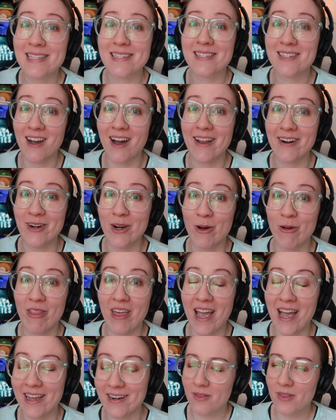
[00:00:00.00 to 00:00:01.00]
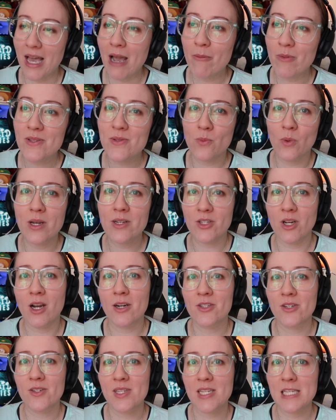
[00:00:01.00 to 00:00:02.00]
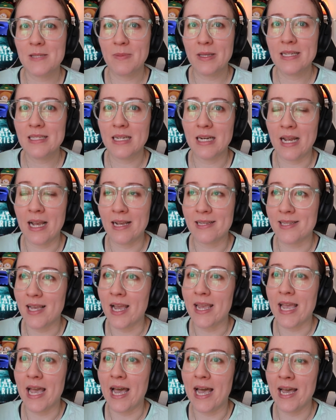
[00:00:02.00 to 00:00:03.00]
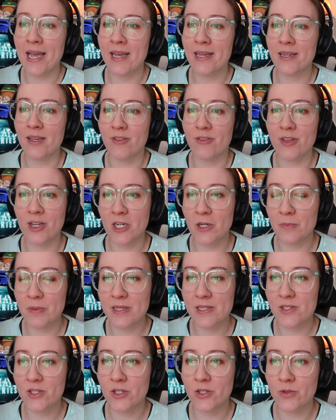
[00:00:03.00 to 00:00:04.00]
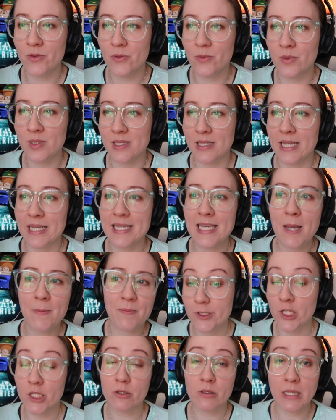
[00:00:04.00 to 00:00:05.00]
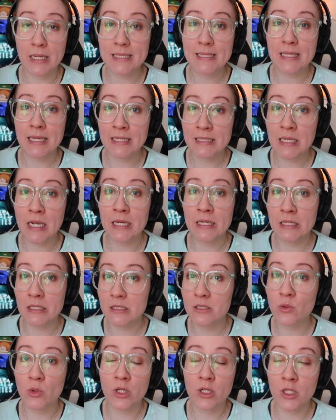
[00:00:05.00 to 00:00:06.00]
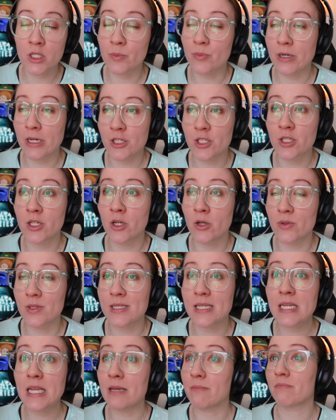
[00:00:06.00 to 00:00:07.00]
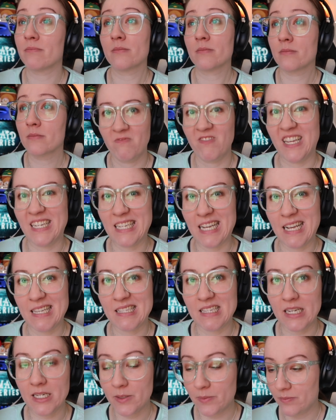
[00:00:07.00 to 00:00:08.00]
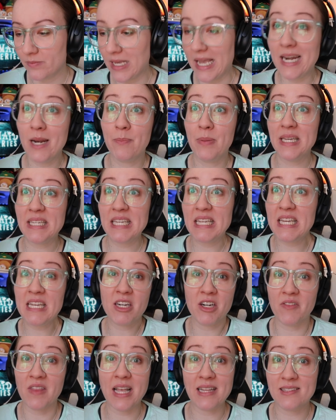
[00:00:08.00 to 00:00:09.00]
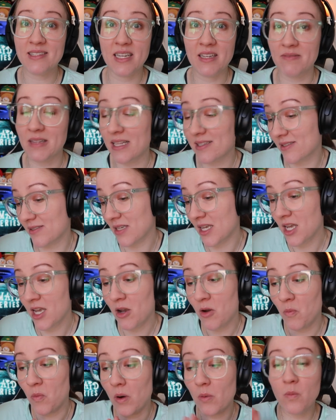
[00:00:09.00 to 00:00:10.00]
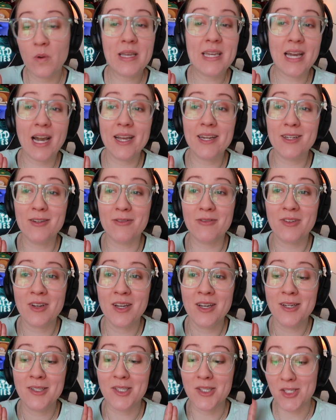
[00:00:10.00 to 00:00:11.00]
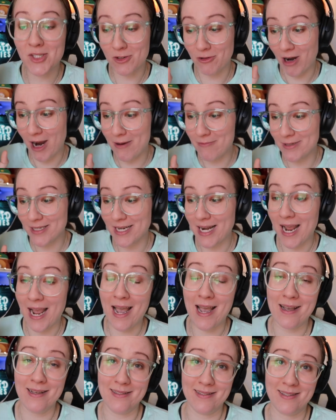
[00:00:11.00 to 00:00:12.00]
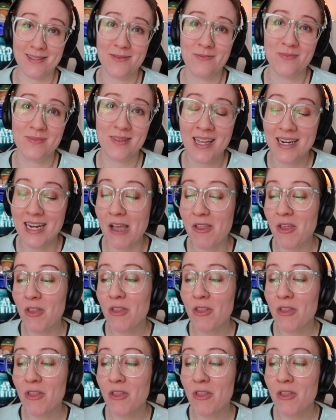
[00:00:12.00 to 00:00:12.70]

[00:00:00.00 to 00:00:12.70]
God know that. That was what doctors explained it as. I had a therapist who was like, yep, generalized anxiety disorder, depression, and OCD. Fantastic. And a picky eater. That's it. That's what we kind of described it as. Now, the